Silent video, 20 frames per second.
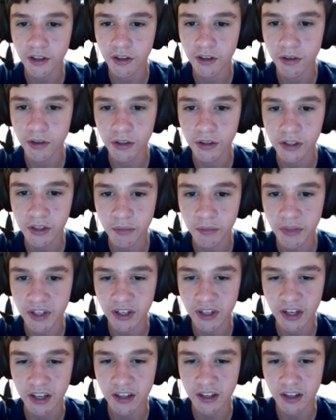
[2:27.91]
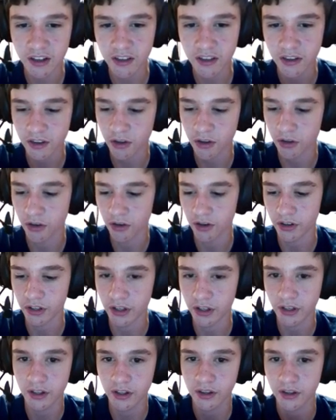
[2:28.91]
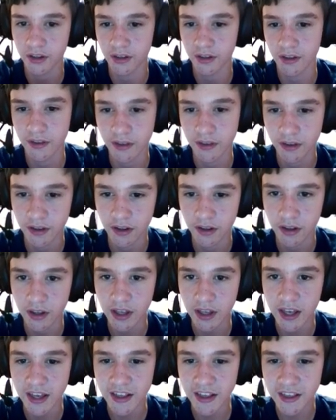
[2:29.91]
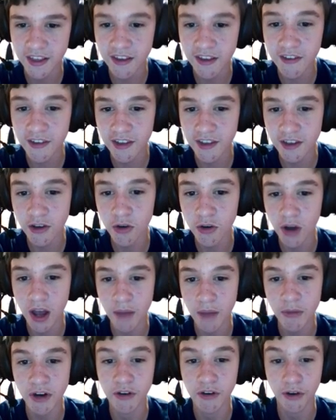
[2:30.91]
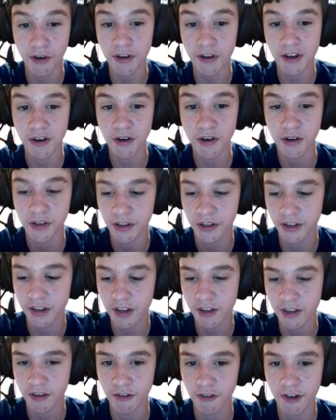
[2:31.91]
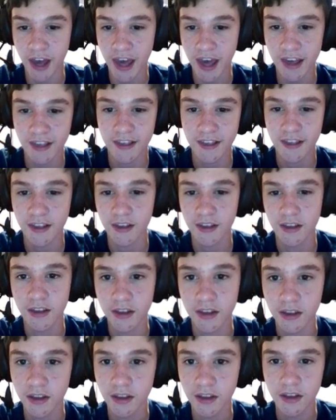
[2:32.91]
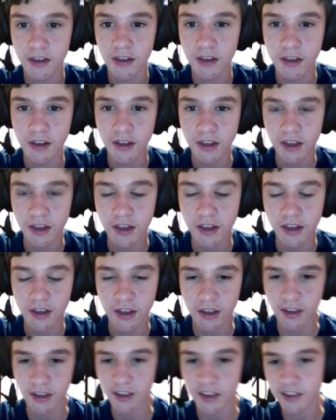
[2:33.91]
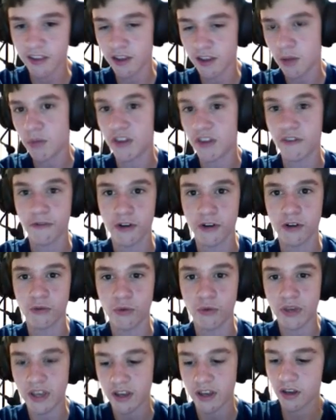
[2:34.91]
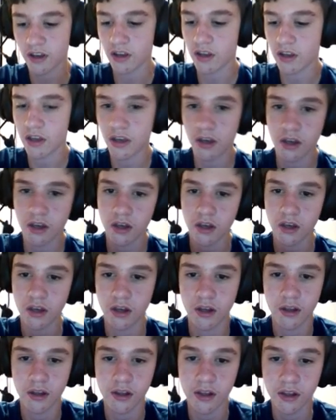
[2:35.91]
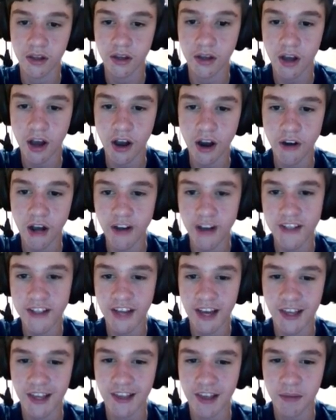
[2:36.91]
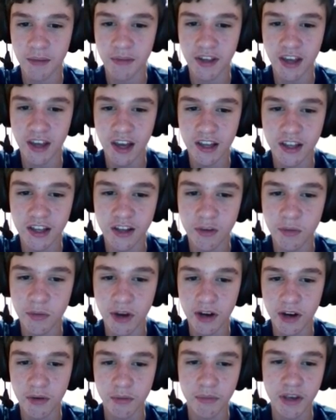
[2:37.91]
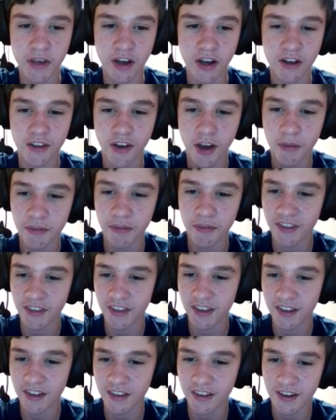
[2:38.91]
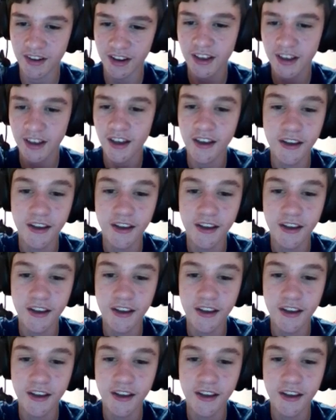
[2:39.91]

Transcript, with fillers: Only midnight? That's still early. Excuse you, I'm a growing girl who needs her rest. Sleep is for the weak. Alright, Jacksepticeye, then you better be on top of it tonight.